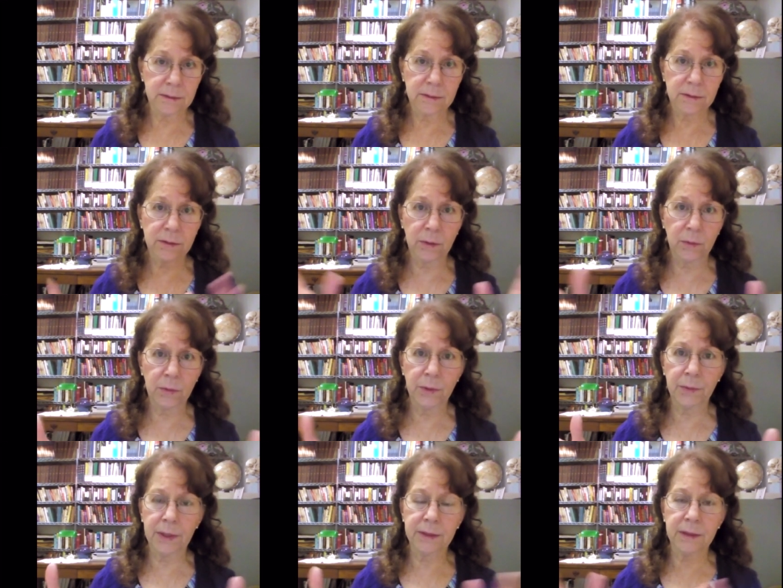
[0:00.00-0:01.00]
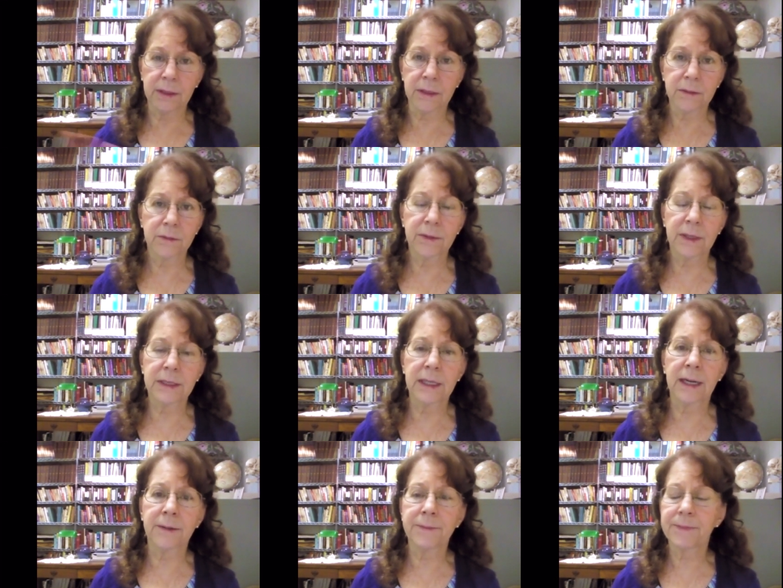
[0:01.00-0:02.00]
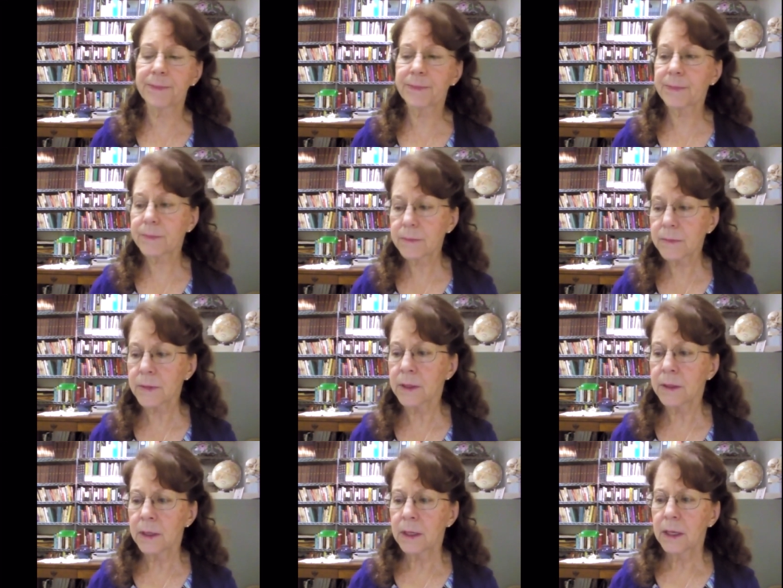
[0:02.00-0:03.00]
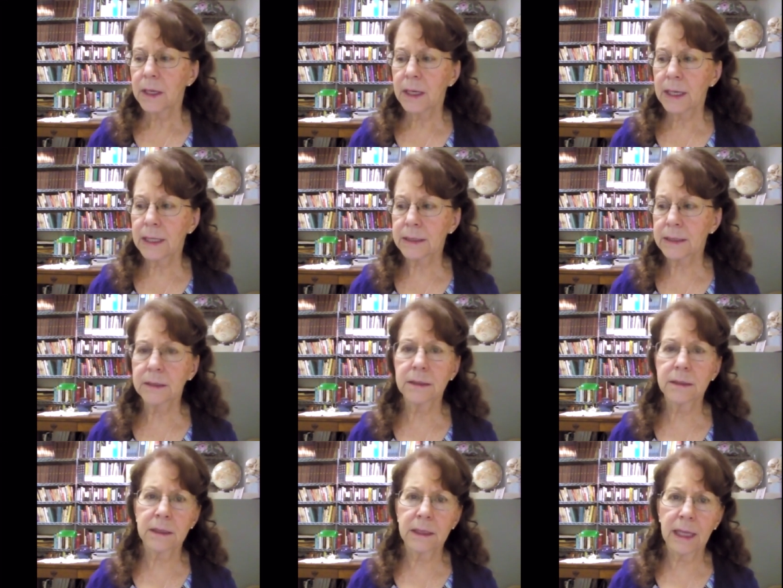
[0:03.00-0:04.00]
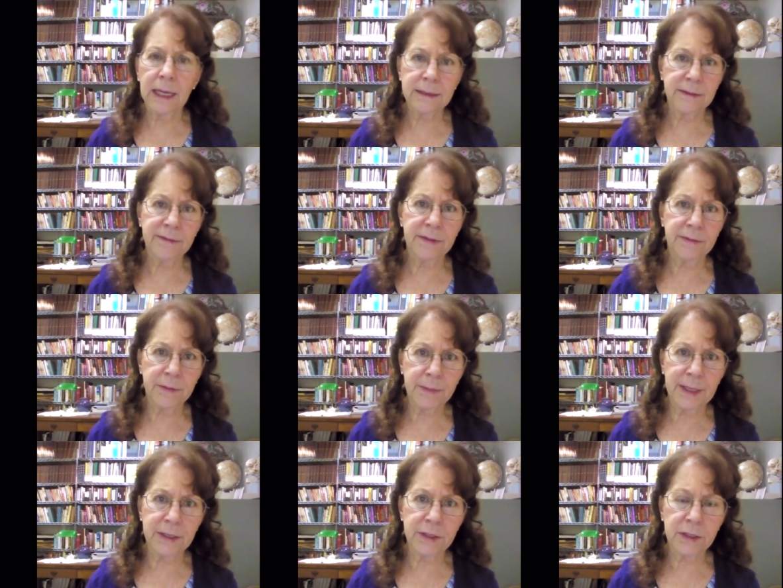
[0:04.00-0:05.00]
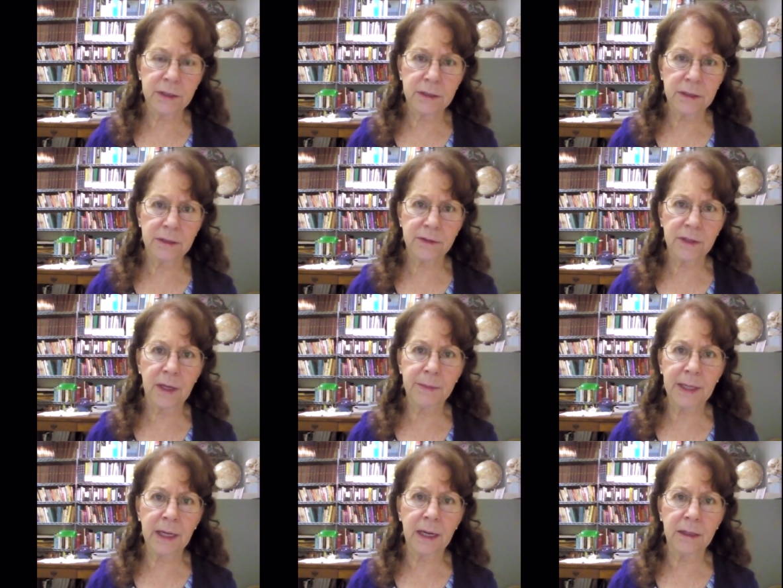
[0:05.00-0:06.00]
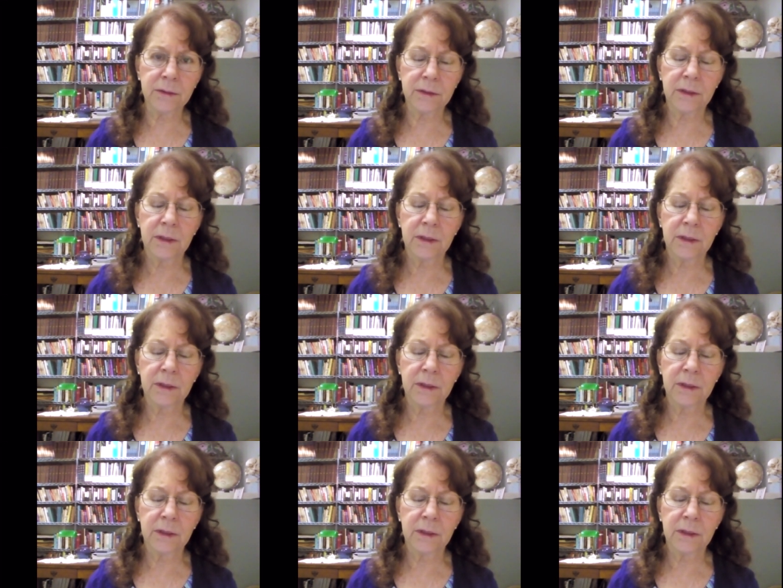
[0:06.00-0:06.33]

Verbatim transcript: So we're right there right now, and lots of information is coming out,